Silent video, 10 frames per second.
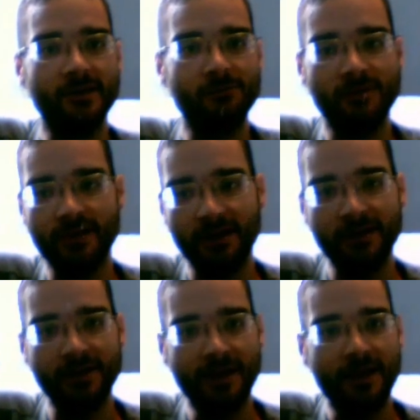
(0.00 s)
And I want to thank
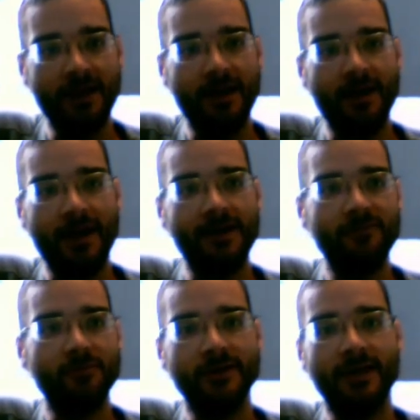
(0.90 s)

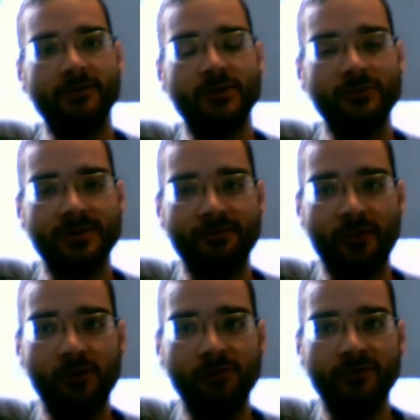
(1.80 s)
everybody else who was
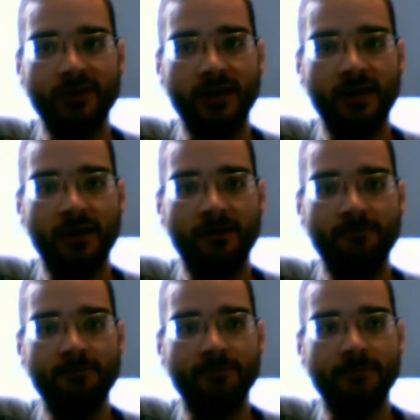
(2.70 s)
involved
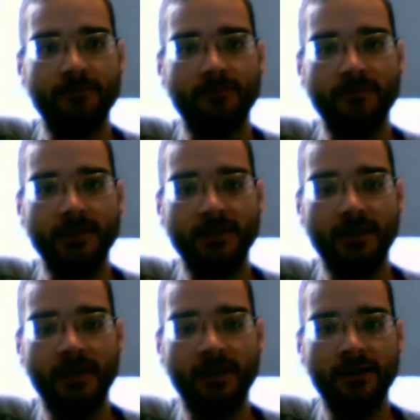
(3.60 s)
behind
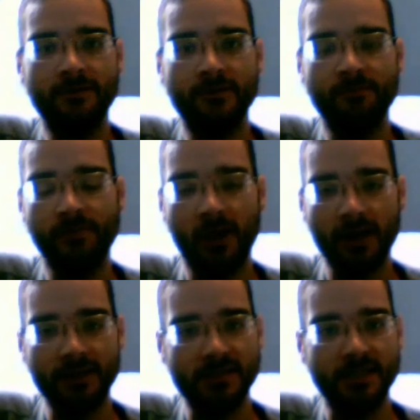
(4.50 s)

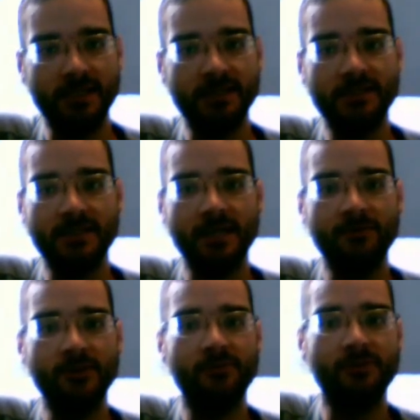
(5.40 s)
the scenes,
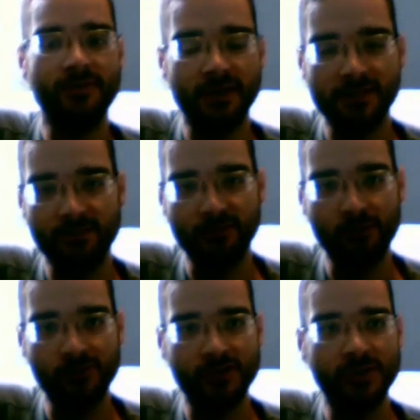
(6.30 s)
anybody who put things up for
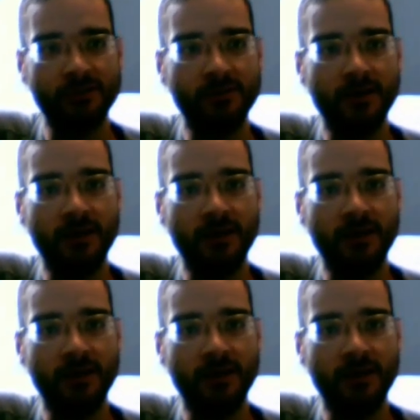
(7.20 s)
auction.